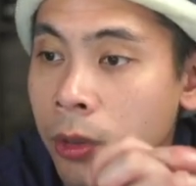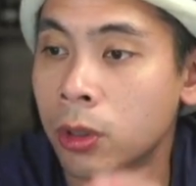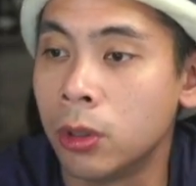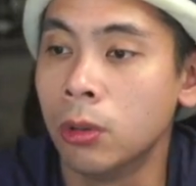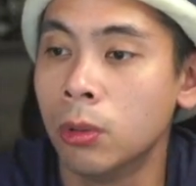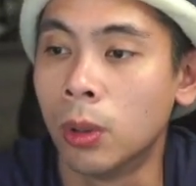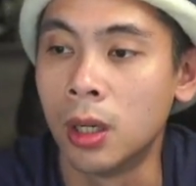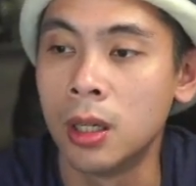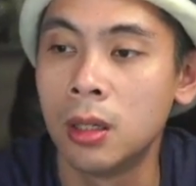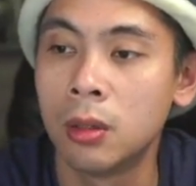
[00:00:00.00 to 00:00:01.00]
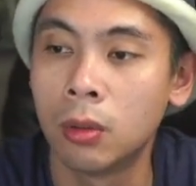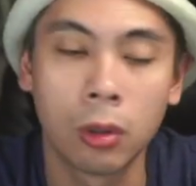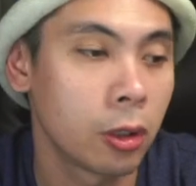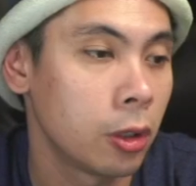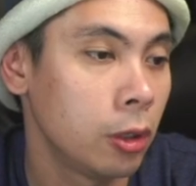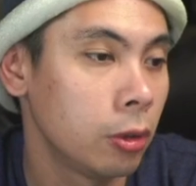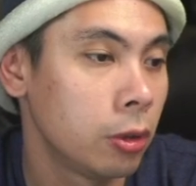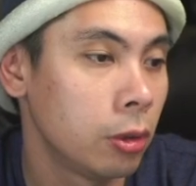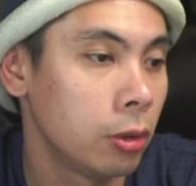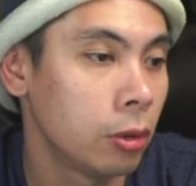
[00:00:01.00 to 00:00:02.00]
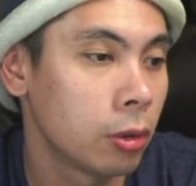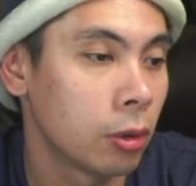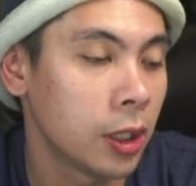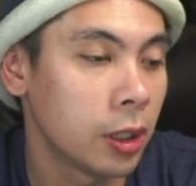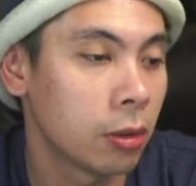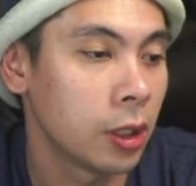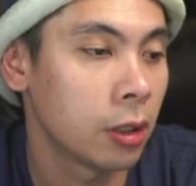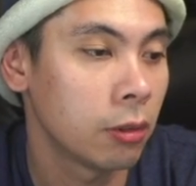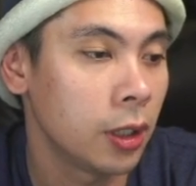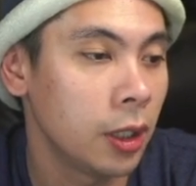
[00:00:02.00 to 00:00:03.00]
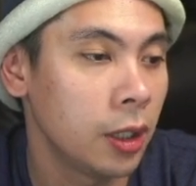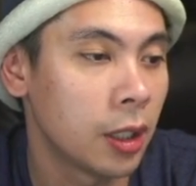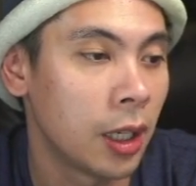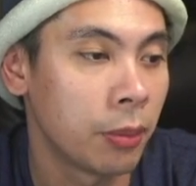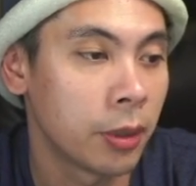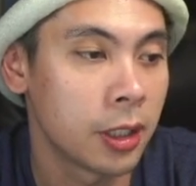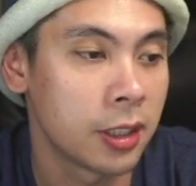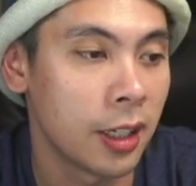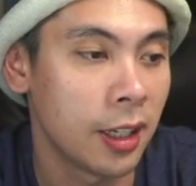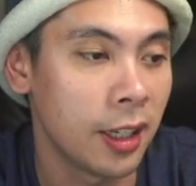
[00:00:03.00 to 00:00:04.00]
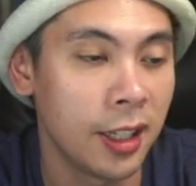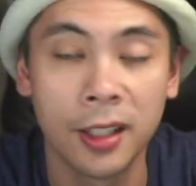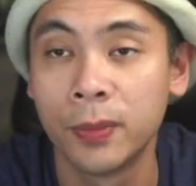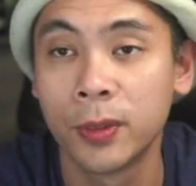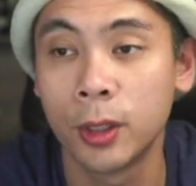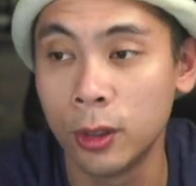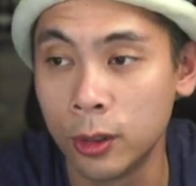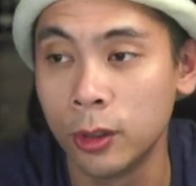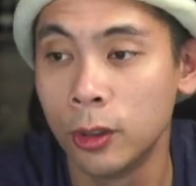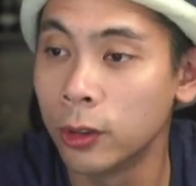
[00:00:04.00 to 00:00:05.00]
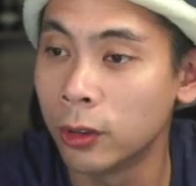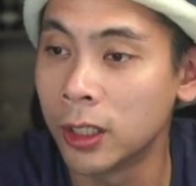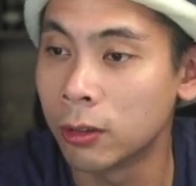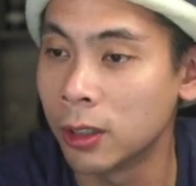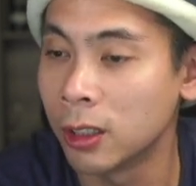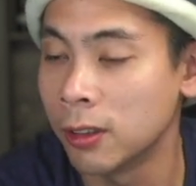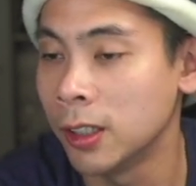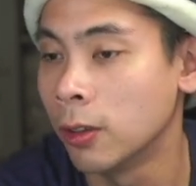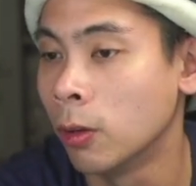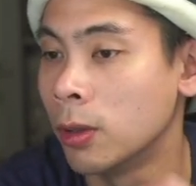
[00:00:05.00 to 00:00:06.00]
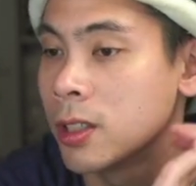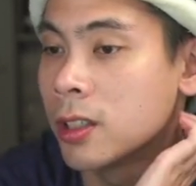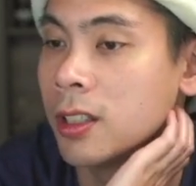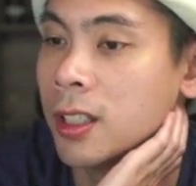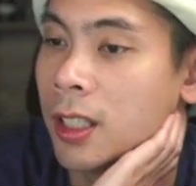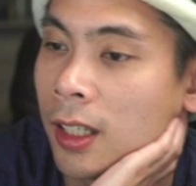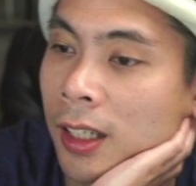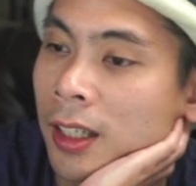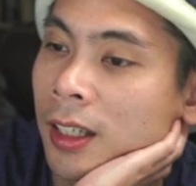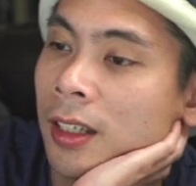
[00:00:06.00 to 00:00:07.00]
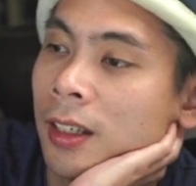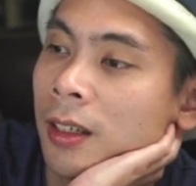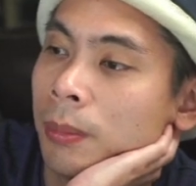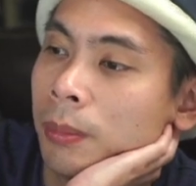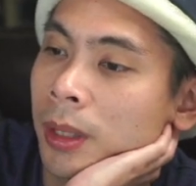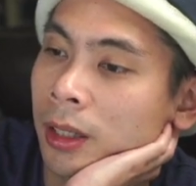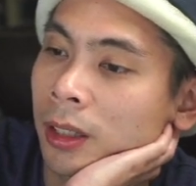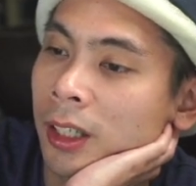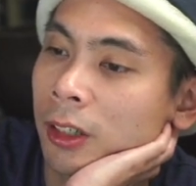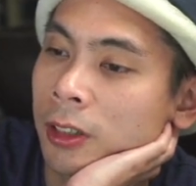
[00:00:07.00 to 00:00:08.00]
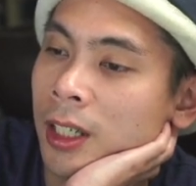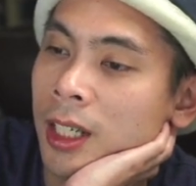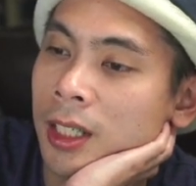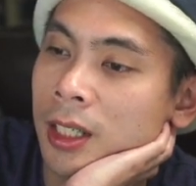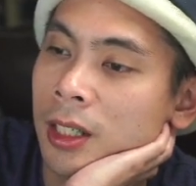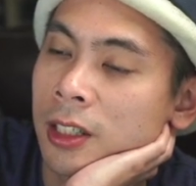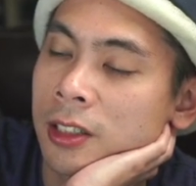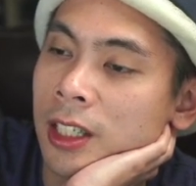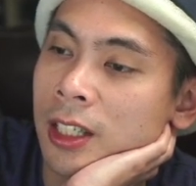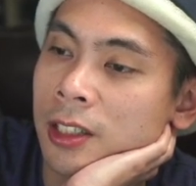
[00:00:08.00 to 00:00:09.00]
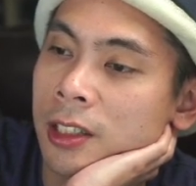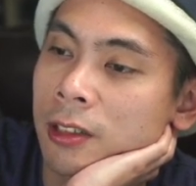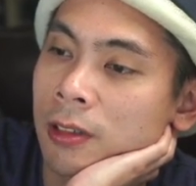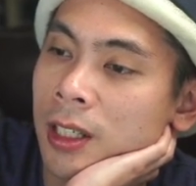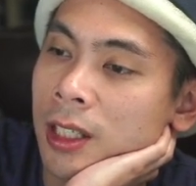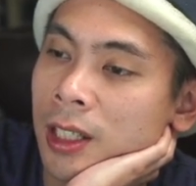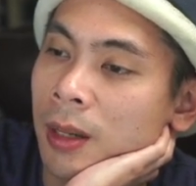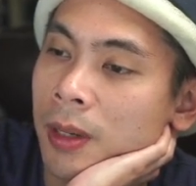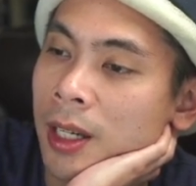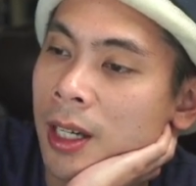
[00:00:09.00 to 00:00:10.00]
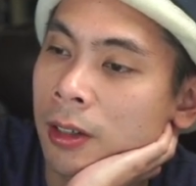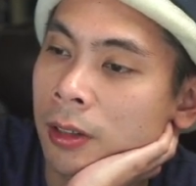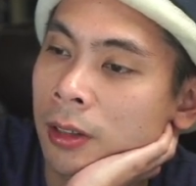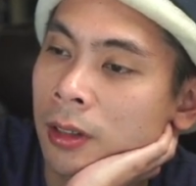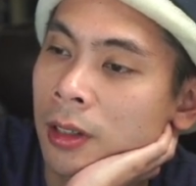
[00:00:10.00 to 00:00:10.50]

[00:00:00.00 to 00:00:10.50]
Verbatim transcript: Q1 or Q2 2023. I'm gonna say Q2 2023, always good to pick the later date. 6-degree typing angle,